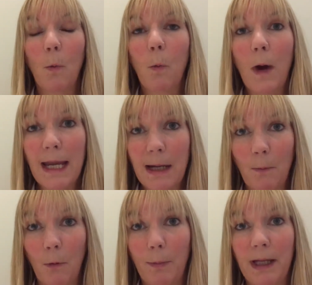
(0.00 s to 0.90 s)
when
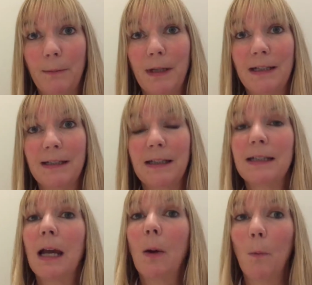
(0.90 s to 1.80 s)
it will be
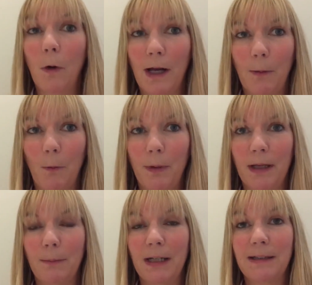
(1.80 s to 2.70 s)
administered and why it will be
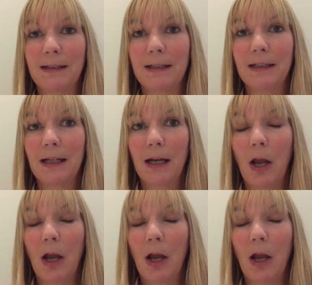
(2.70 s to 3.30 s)
administered.